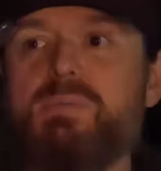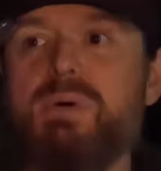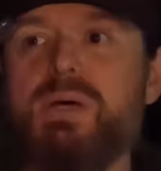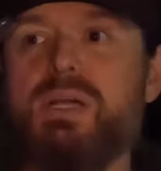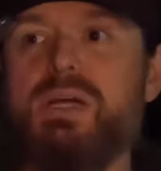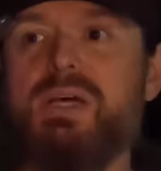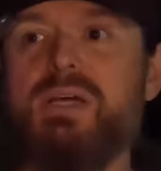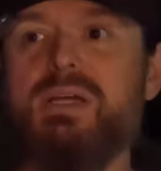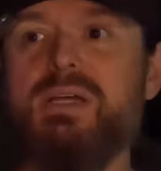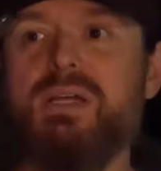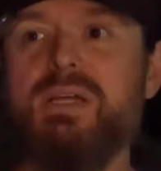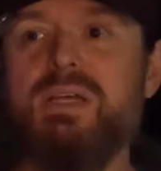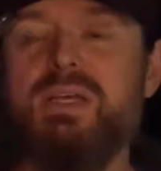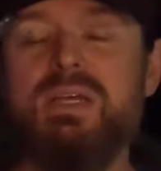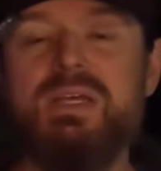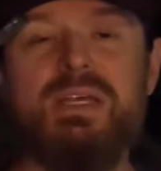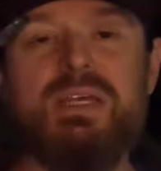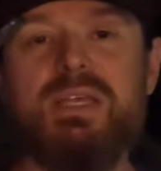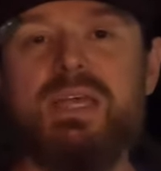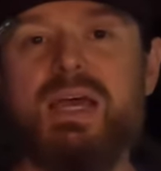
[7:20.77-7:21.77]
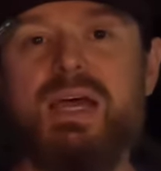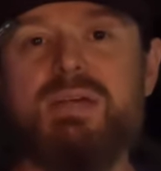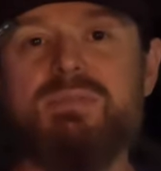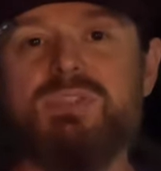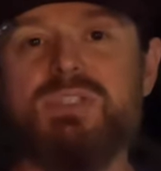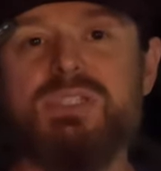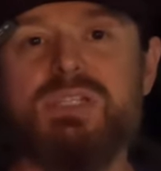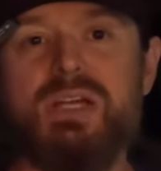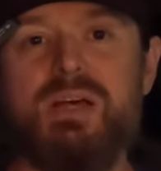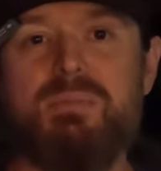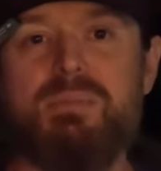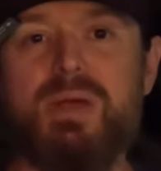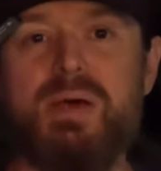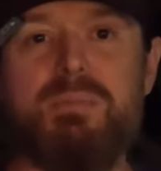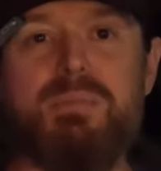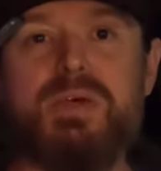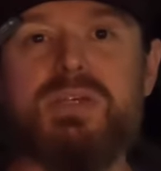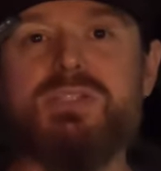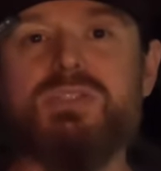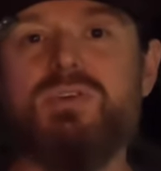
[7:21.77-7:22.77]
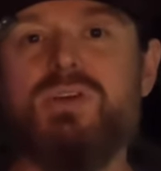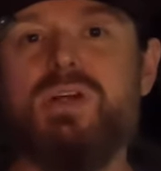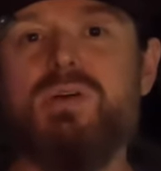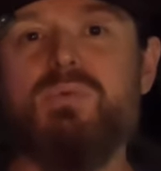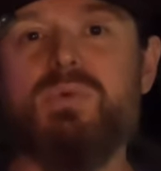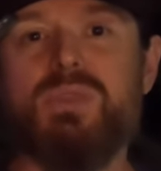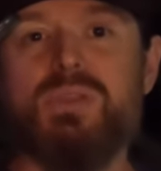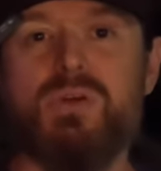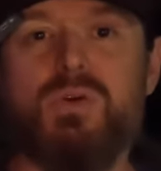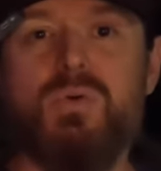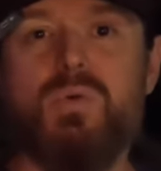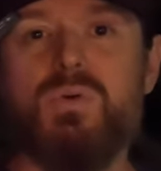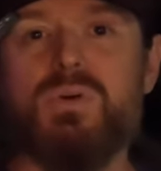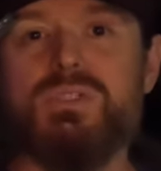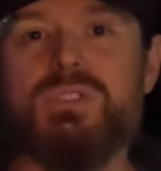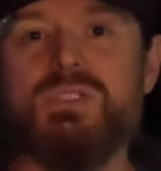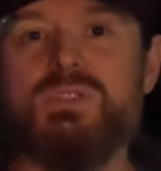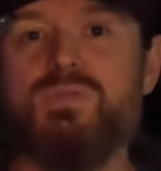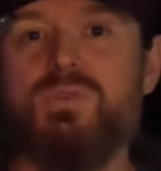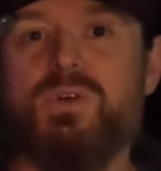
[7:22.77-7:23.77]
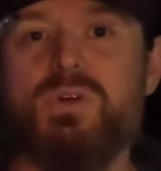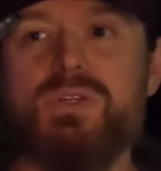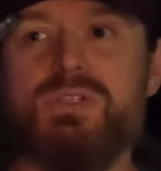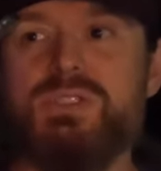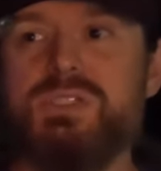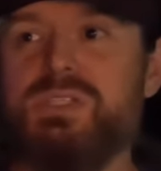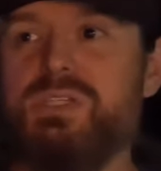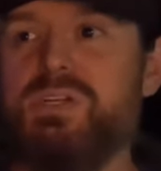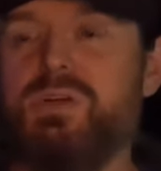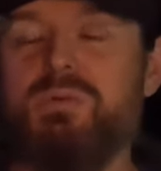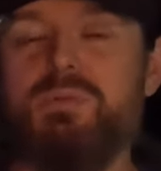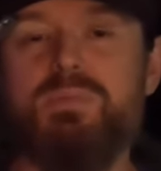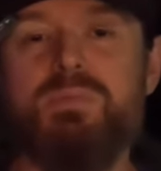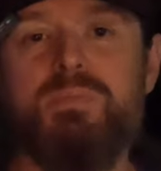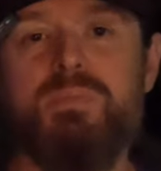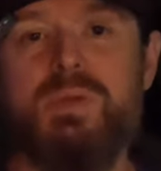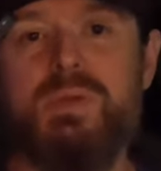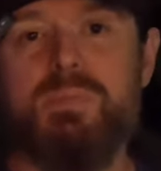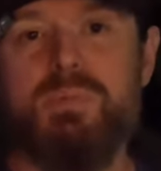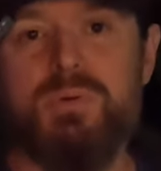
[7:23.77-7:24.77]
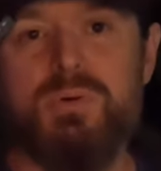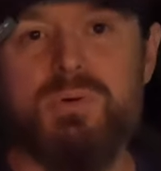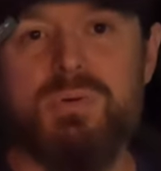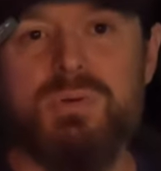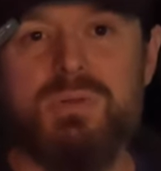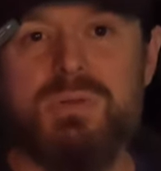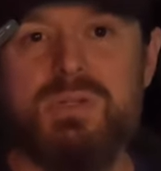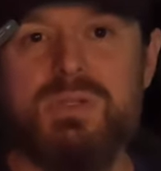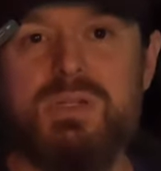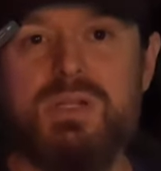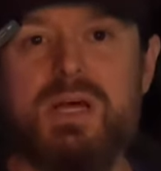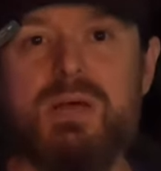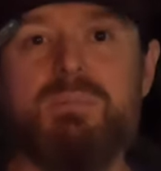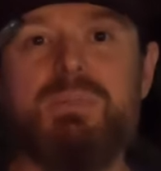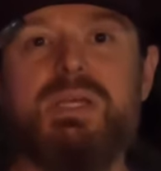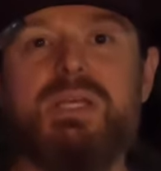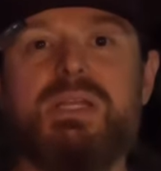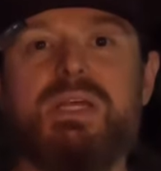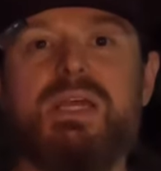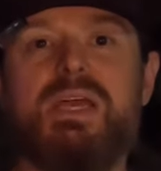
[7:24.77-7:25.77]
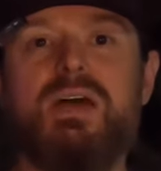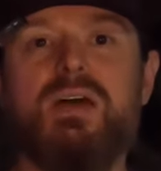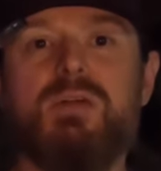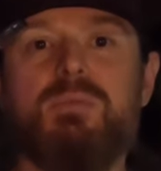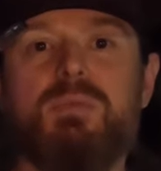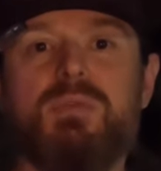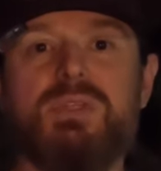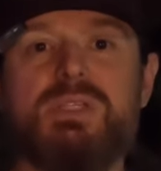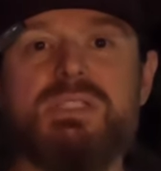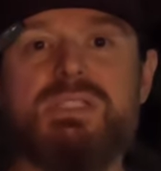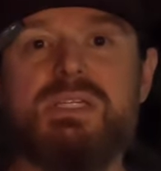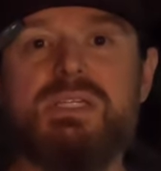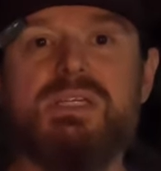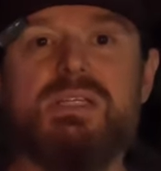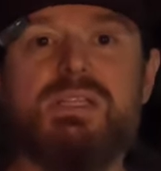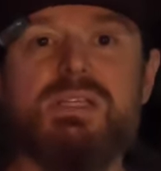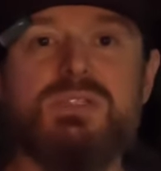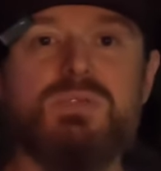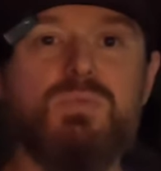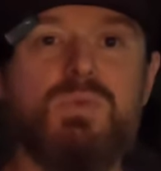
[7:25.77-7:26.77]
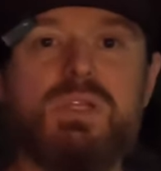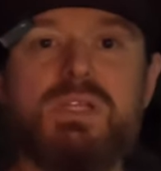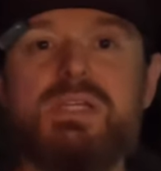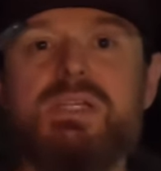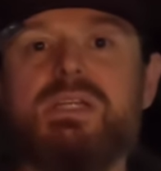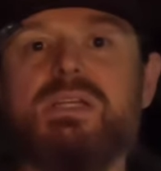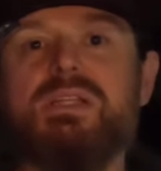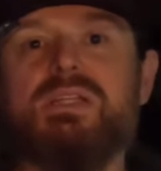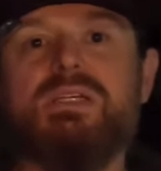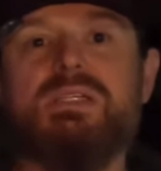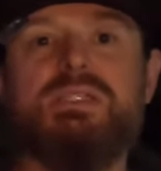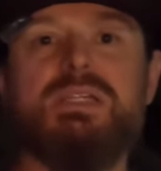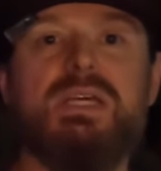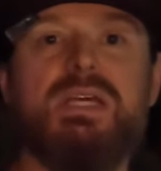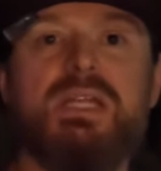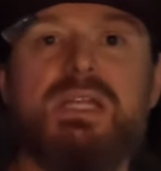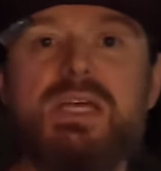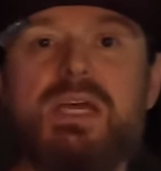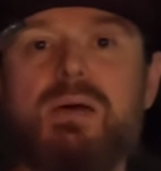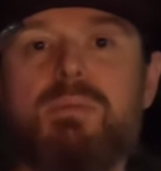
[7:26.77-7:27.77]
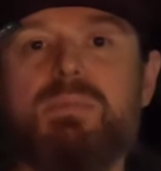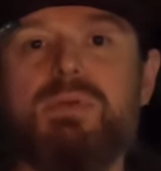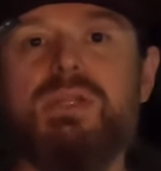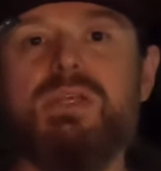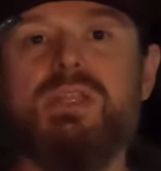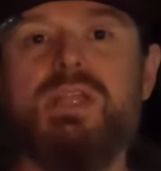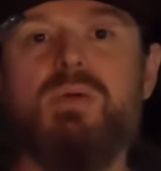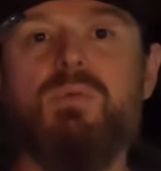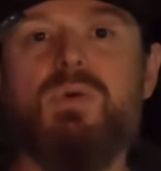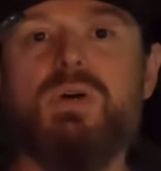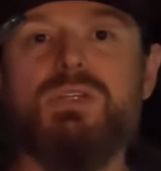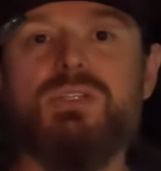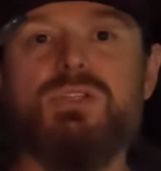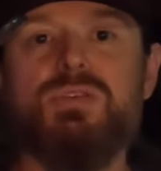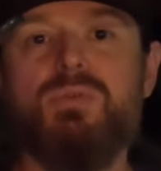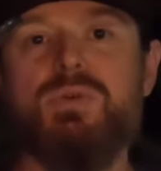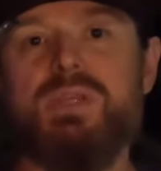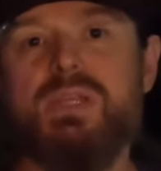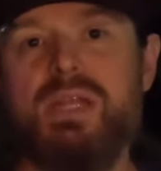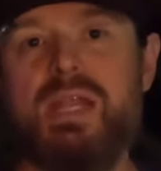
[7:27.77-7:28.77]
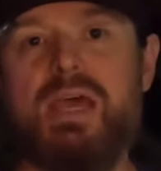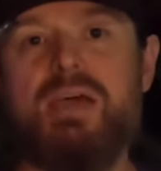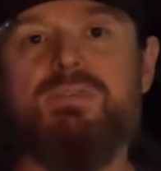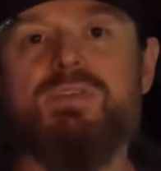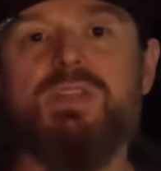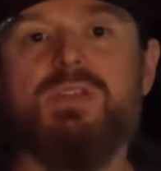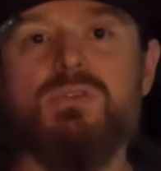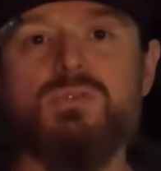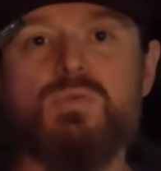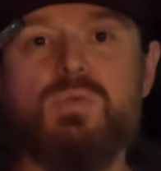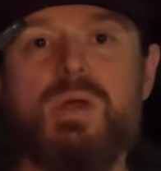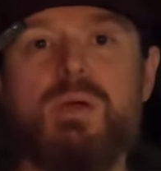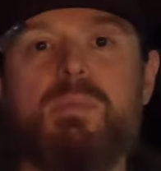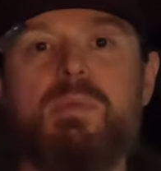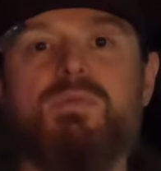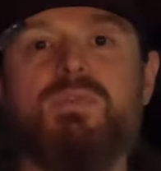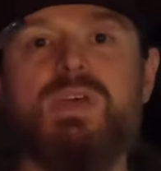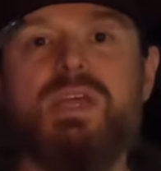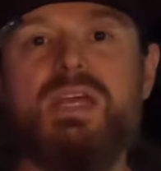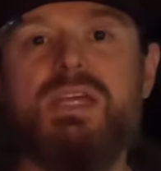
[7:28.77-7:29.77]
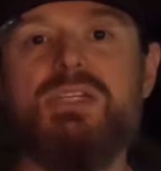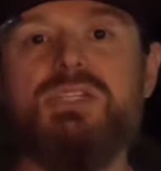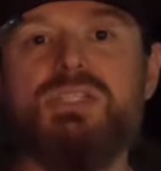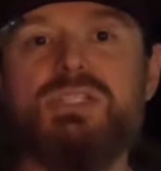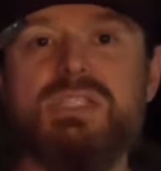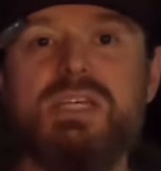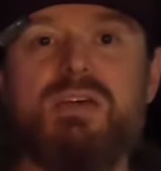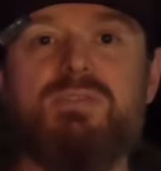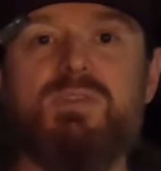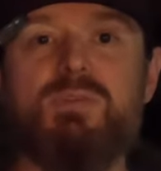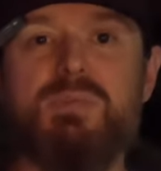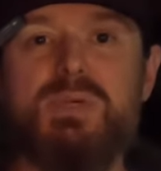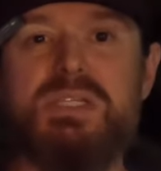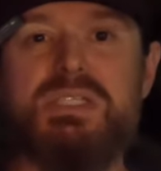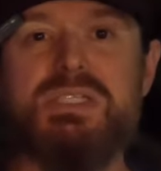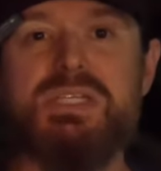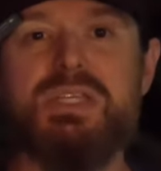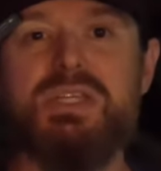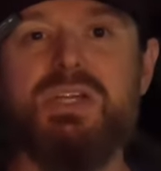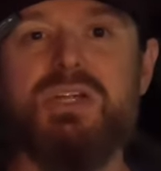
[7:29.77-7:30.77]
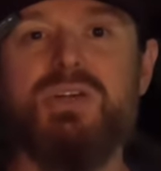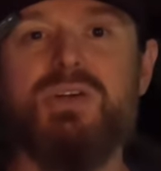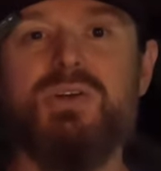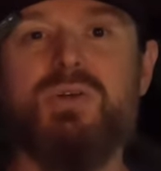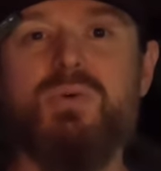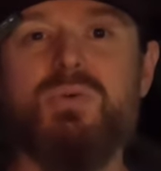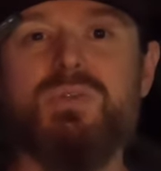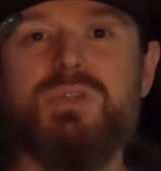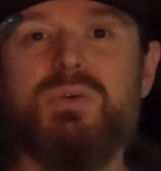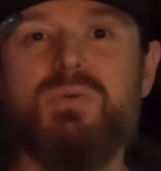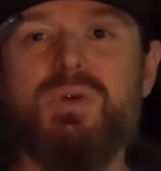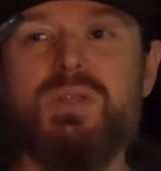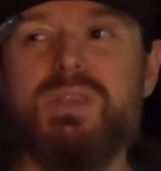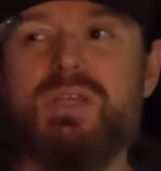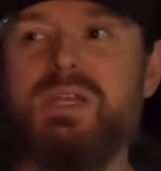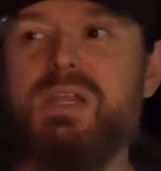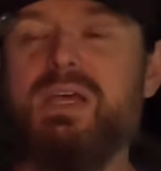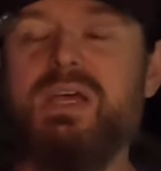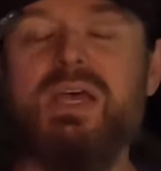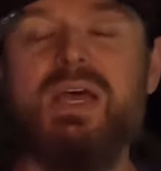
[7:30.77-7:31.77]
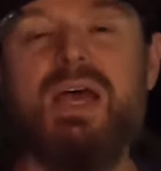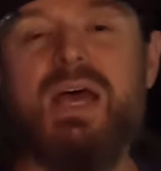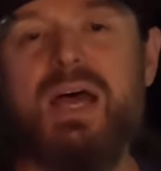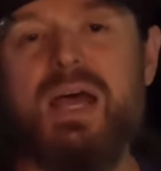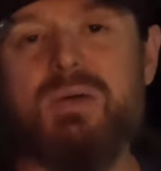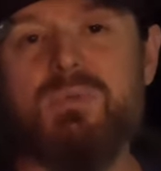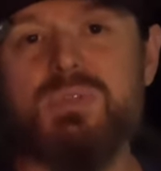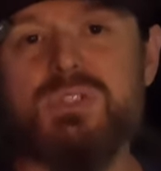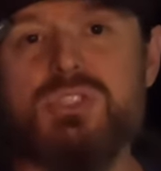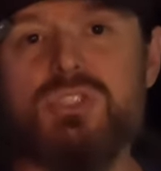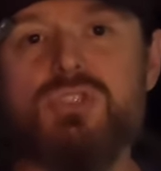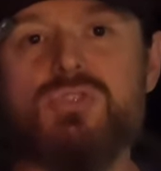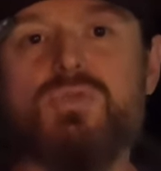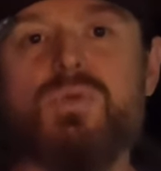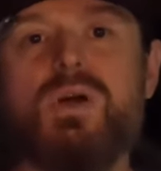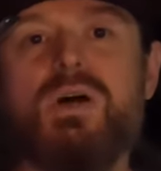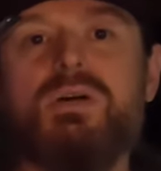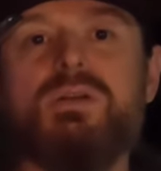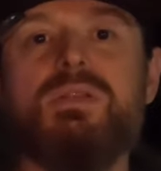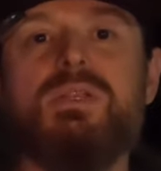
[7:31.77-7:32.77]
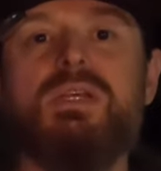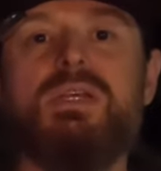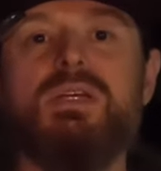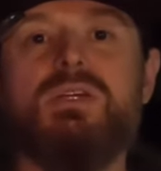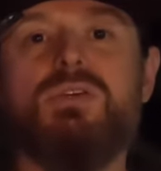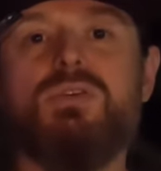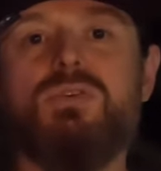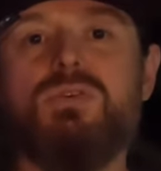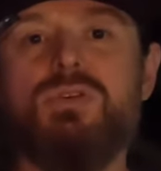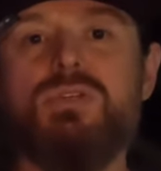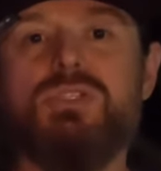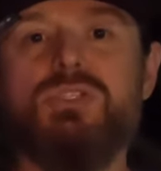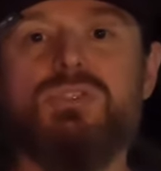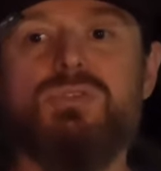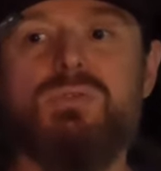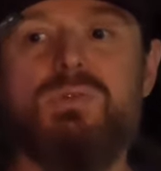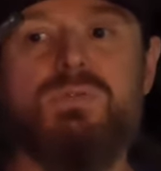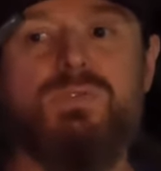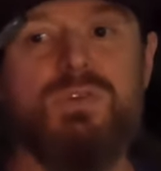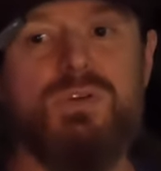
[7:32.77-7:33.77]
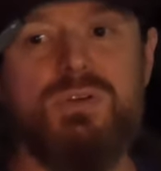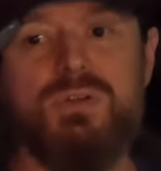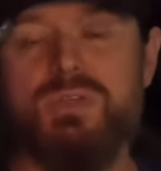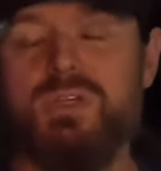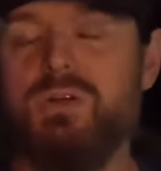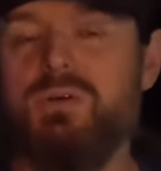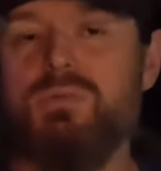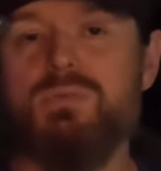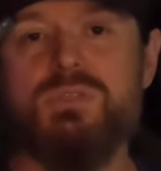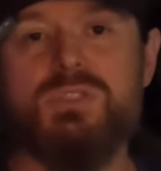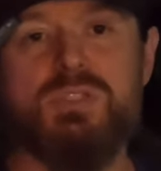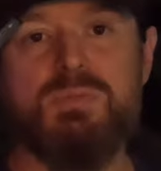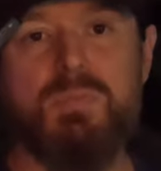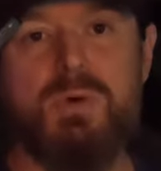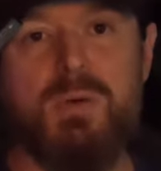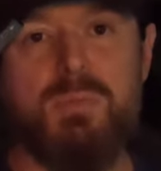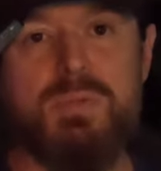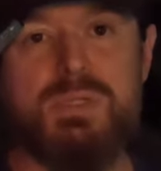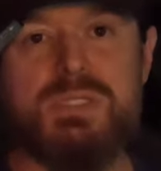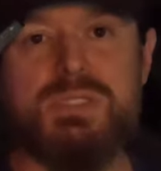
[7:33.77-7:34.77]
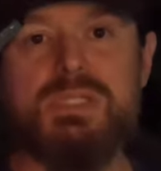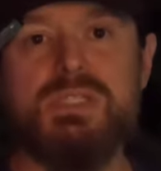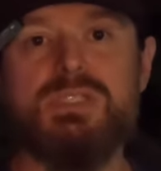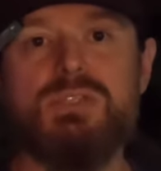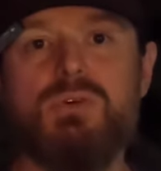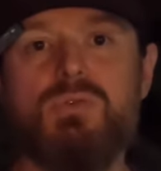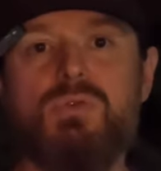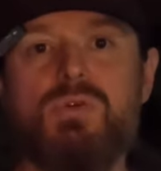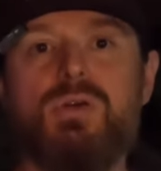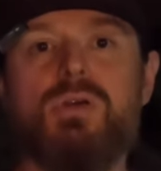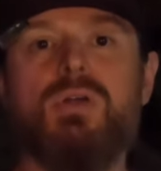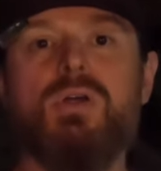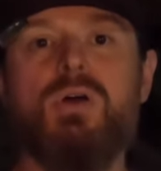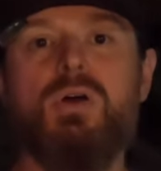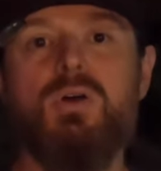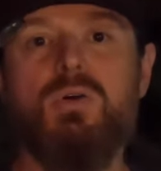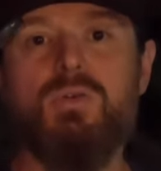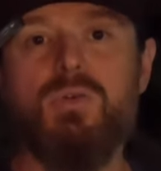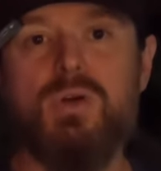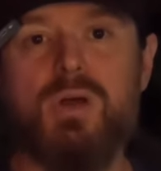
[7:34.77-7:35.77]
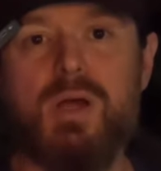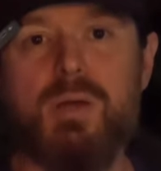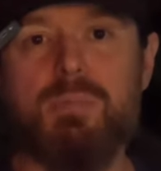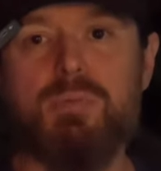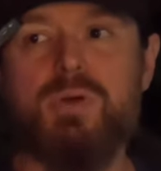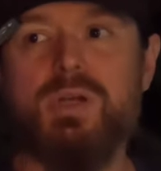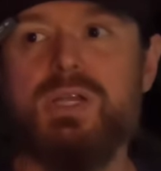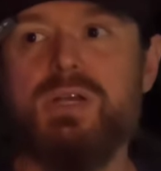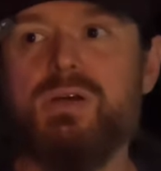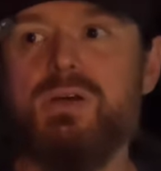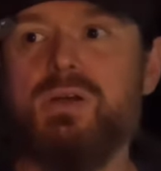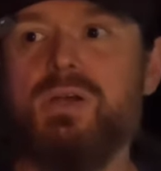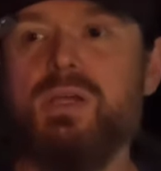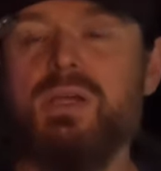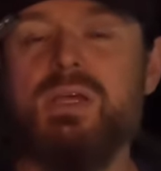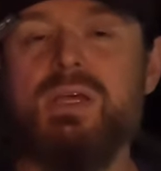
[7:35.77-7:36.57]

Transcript: But I'm not messing around with the courts as far as, you know, people not being accountable and sending this willy-nilly to any company they want to and then having those ramifications, having me sitting here holding it with it. I would strongly encourage you, if you're, you know, small business owner, owner operator,